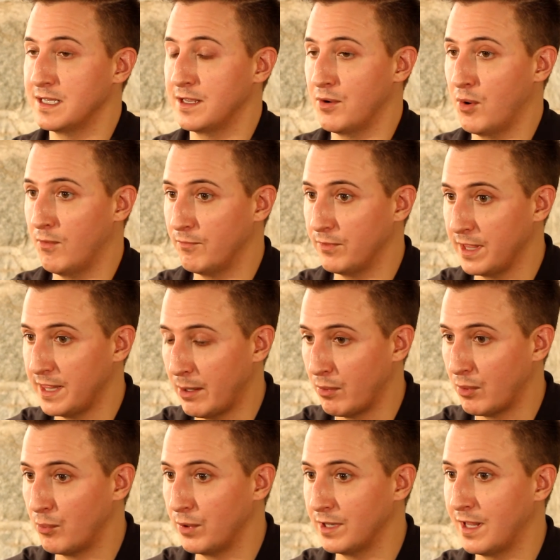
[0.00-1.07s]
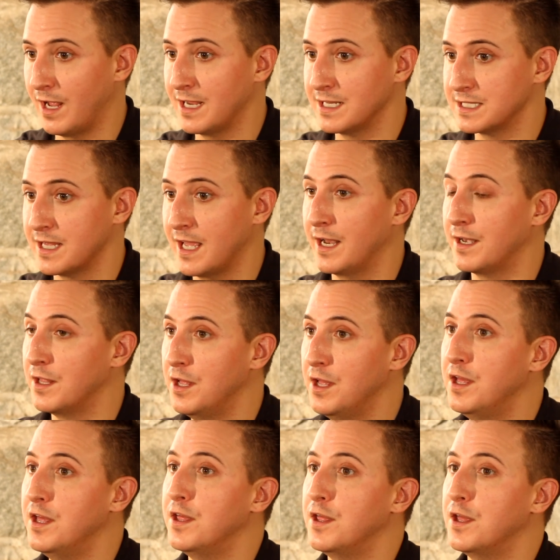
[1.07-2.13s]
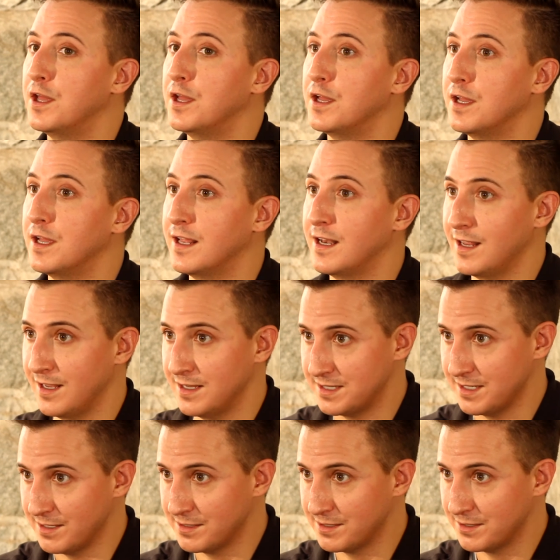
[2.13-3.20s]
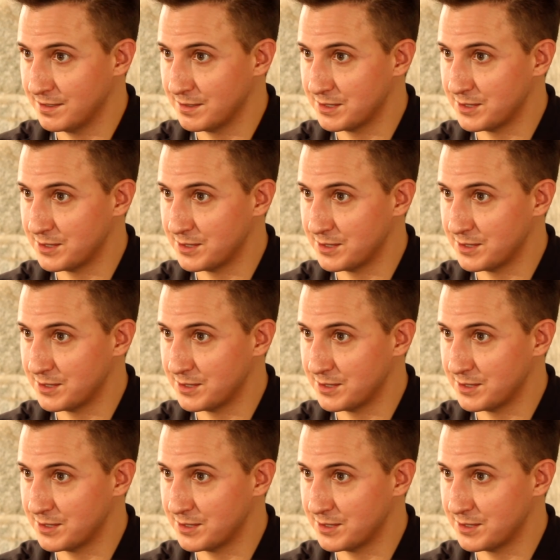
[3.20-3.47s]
And hopefully they would realize that it isn't.